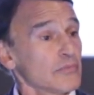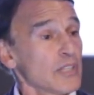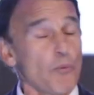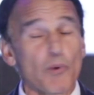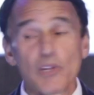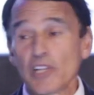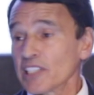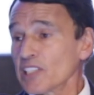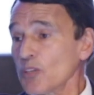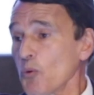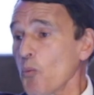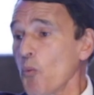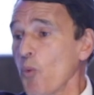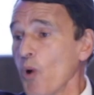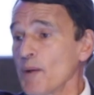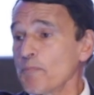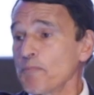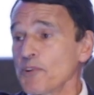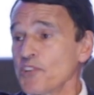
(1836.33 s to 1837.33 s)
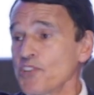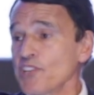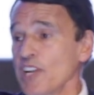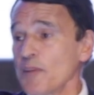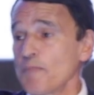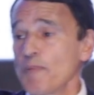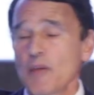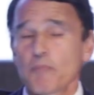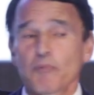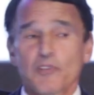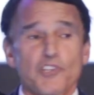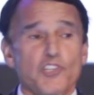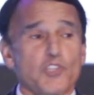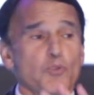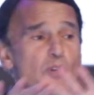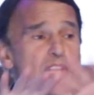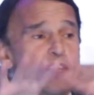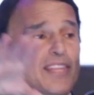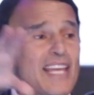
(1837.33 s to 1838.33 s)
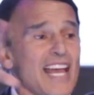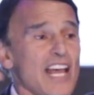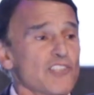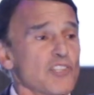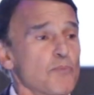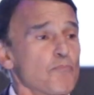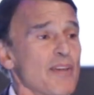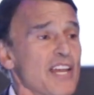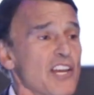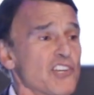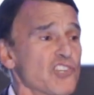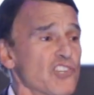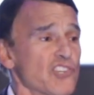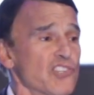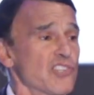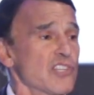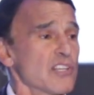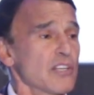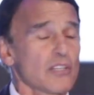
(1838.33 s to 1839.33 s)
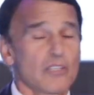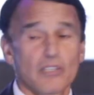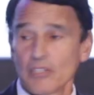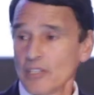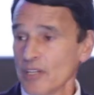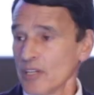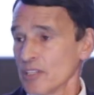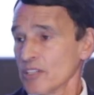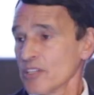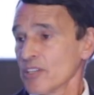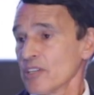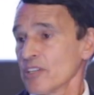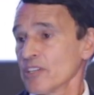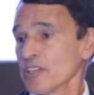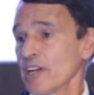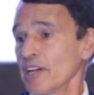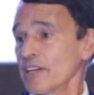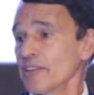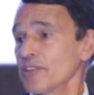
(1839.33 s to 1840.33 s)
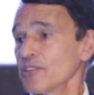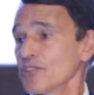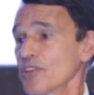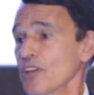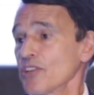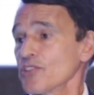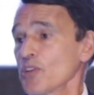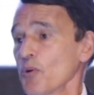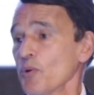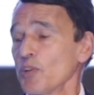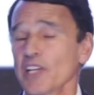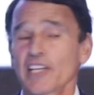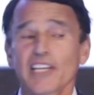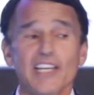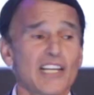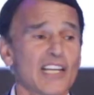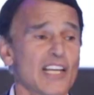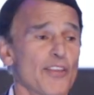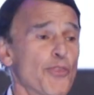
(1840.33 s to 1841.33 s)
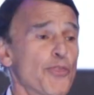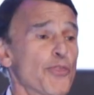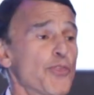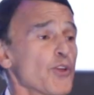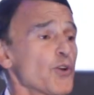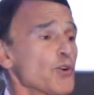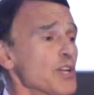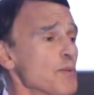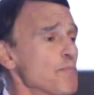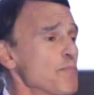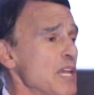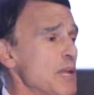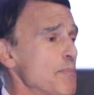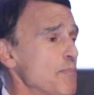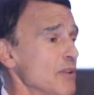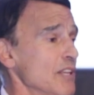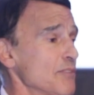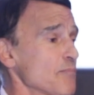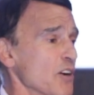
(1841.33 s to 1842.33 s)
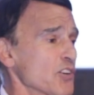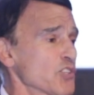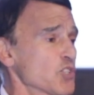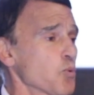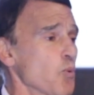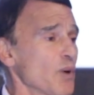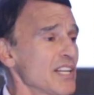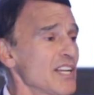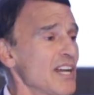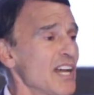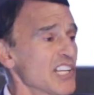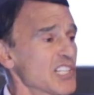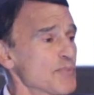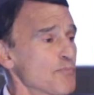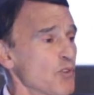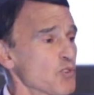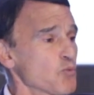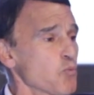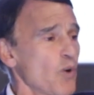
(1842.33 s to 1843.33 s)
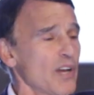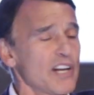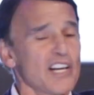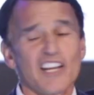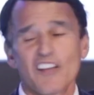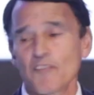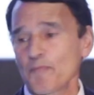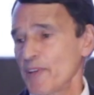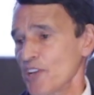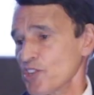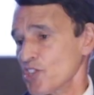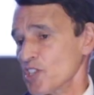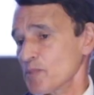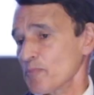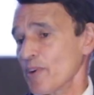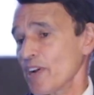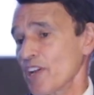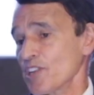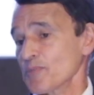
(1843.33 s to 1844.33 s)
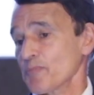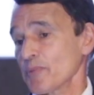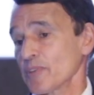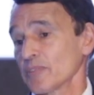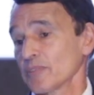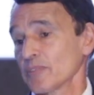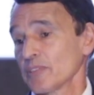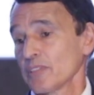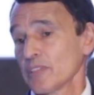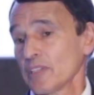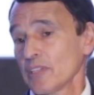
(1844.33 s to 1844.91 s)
We looked at 1% of people. There's 3,000 patients. Right? So we're looking at 30 people amongst 20 hospitals, 1.5 patients per hospital.